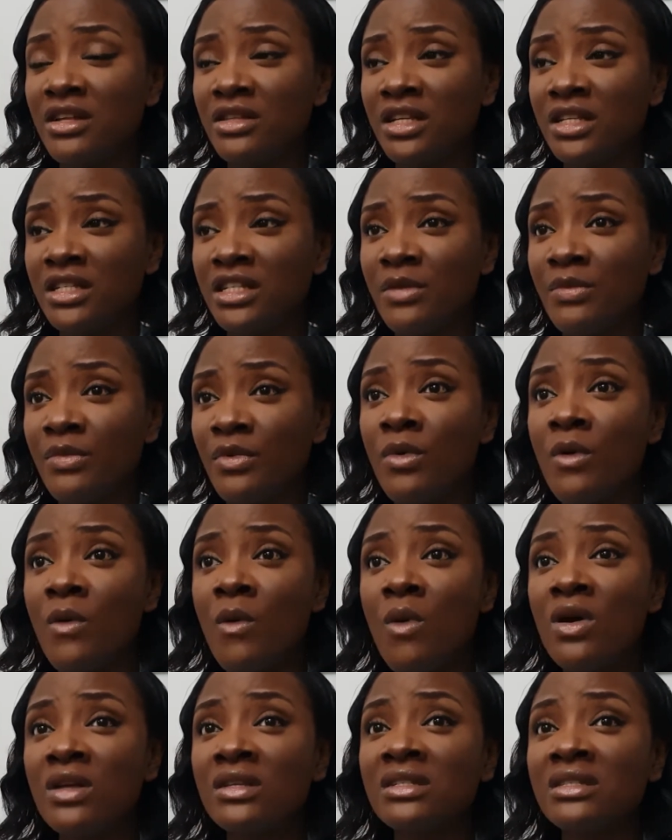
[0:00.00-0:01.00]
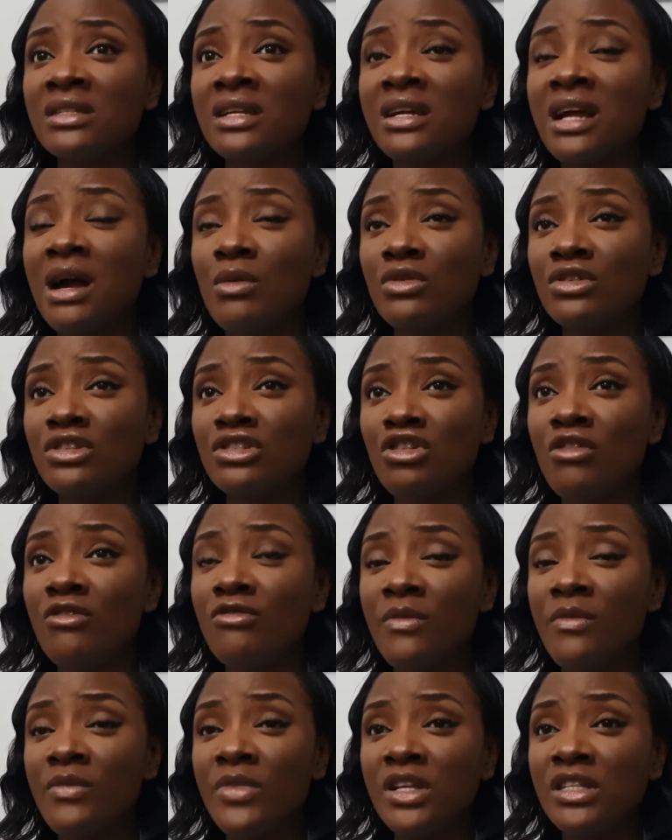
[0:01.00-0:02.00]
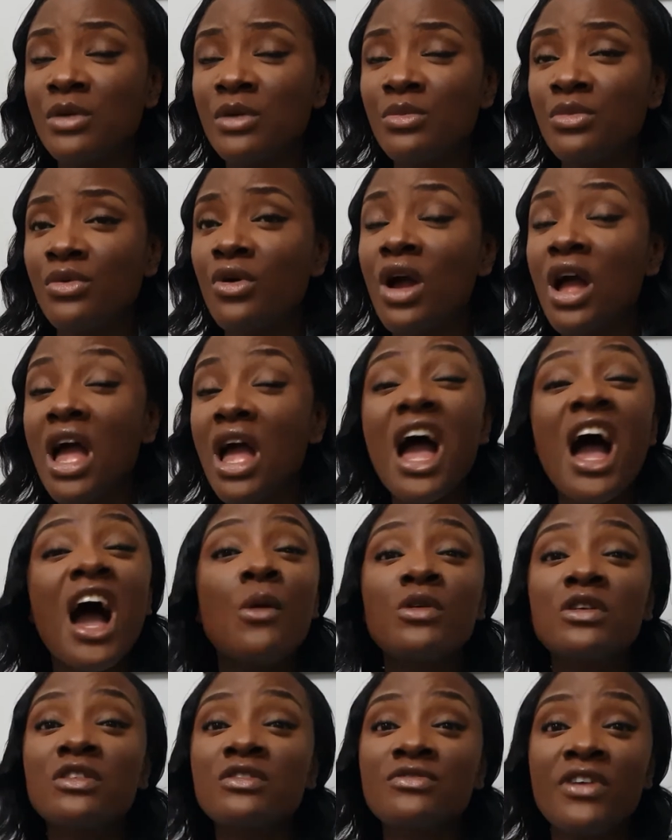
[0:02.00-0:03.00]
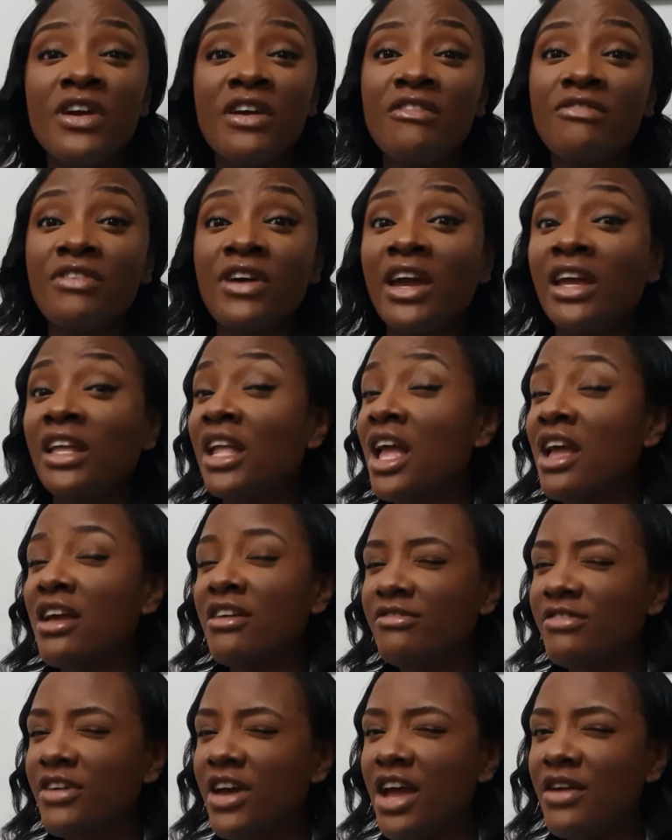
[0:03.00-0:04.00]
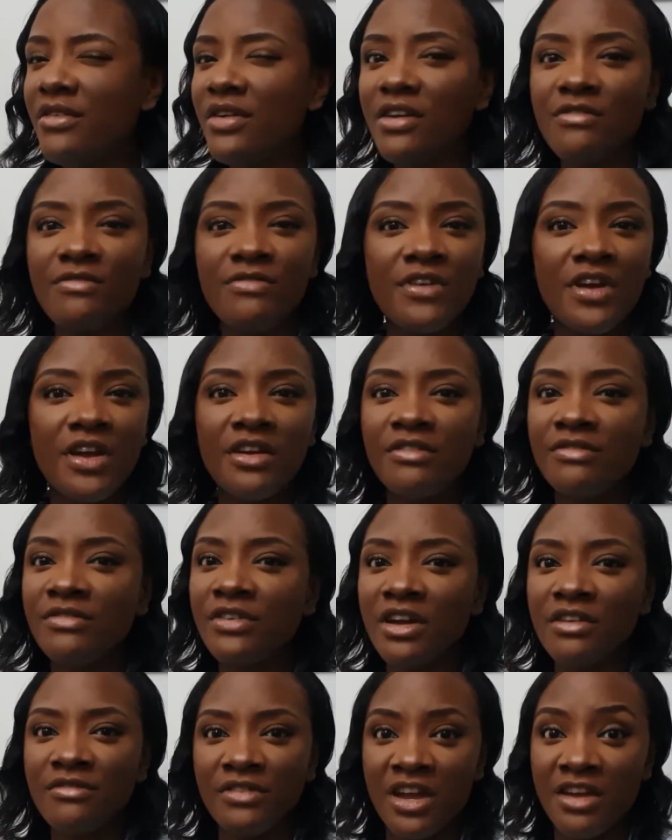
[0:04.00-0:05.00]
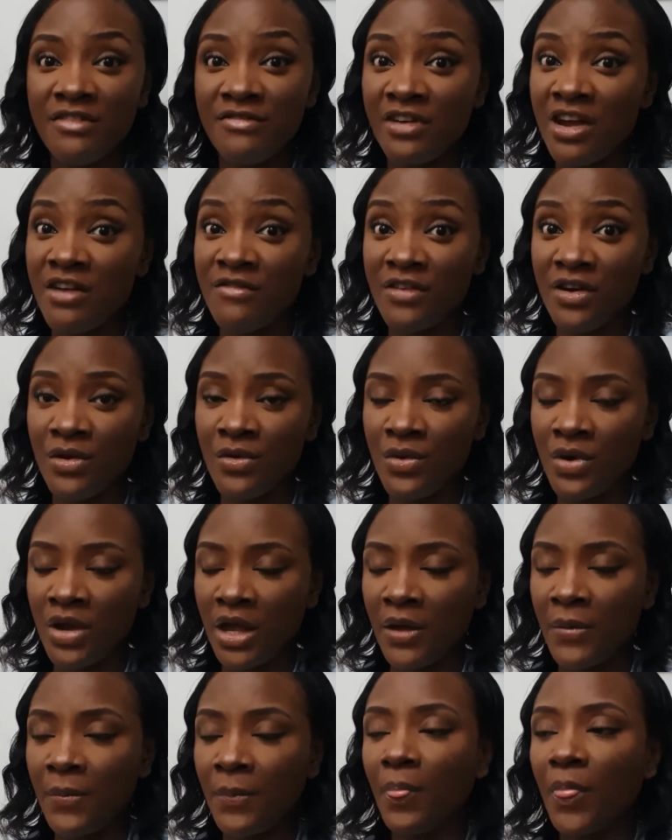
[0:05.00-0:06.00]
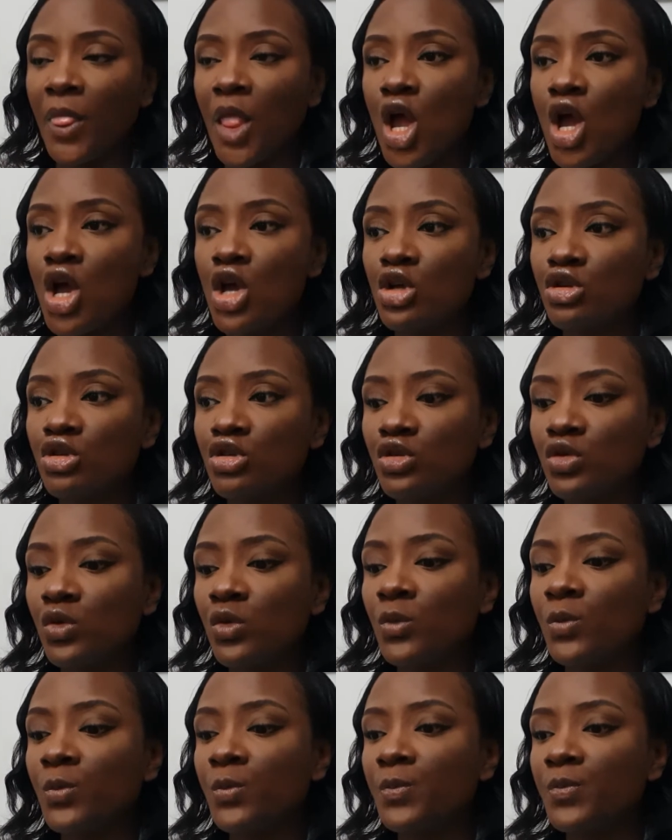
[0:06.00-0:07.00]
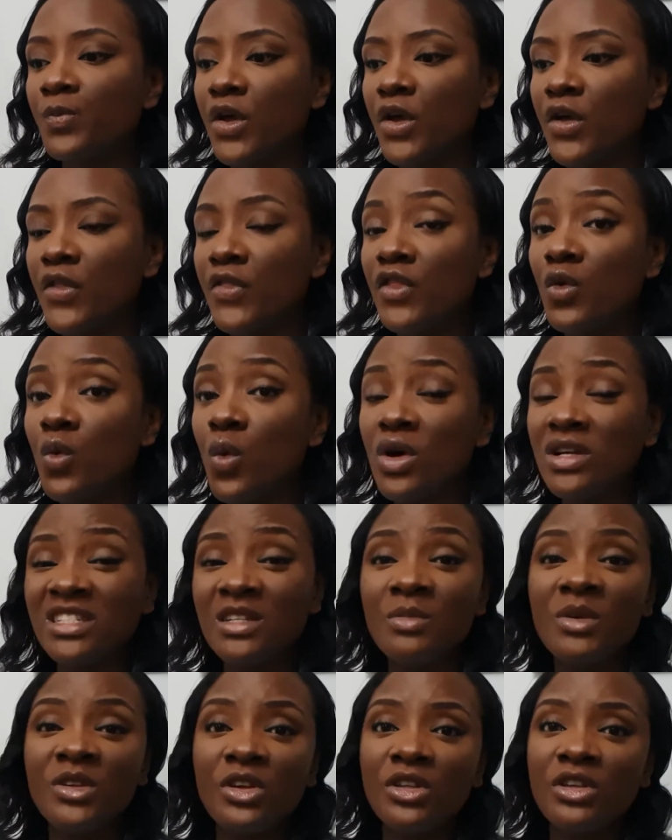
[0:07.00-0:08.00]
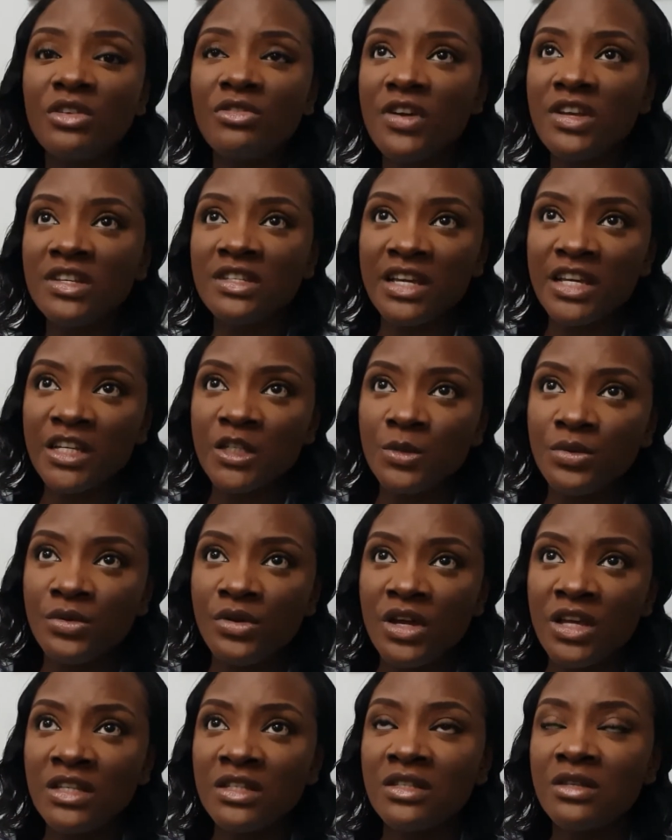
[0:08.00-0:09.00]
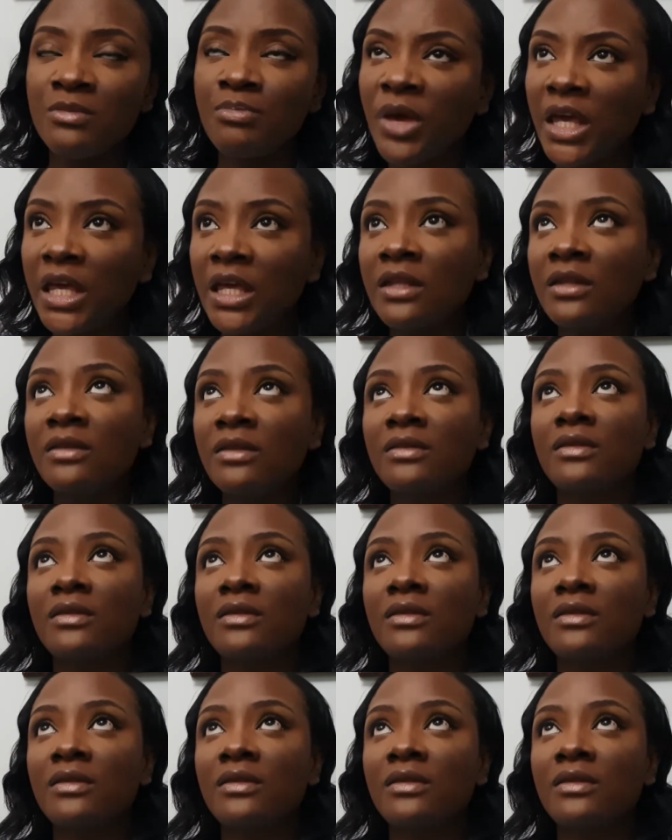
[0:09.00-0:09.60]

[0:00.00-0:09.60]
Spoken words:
table, but once I was done from the table, I was very fine, very okay. So what was the major difference I experienced? Pain.